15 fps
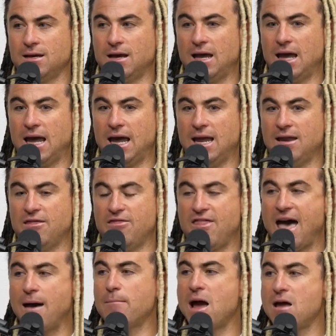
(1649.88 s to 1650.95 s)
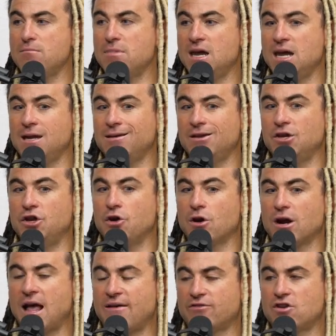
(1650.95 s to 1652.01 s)
And that might mean you're going
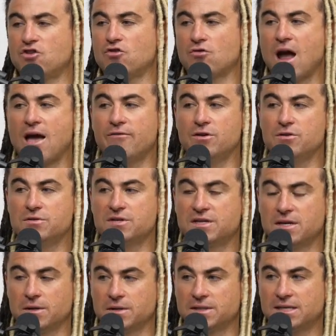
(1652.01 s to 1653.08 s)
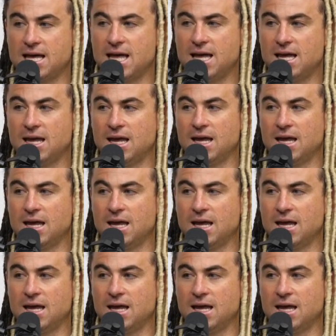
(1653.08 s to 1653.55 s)
to have to derive a new skill set